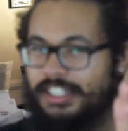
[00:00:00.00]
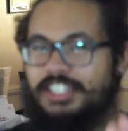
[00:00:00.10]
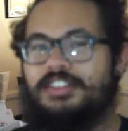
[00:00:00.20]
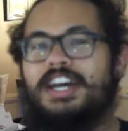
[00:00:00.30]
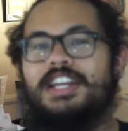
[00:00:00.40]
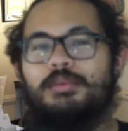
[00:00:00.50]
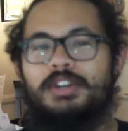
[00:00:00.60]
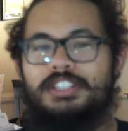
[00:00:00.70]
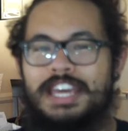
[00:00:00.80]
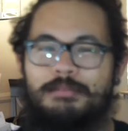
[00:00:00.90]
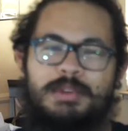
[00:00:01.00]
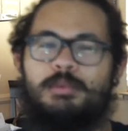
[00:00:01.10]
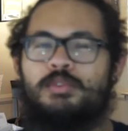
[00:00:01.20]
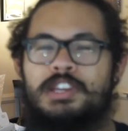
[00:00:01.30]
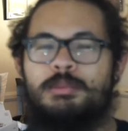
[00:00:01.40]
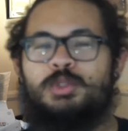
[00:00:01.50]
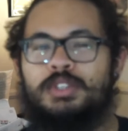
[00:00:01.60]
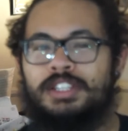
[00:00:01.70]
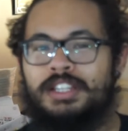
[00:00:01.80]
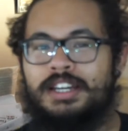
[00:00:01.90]
Like, you kinda want to have people read
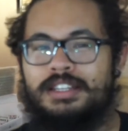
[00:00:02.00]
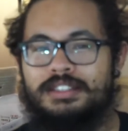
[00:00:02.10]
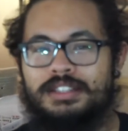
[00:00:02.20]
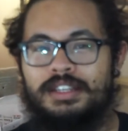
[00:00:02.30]
between the lines.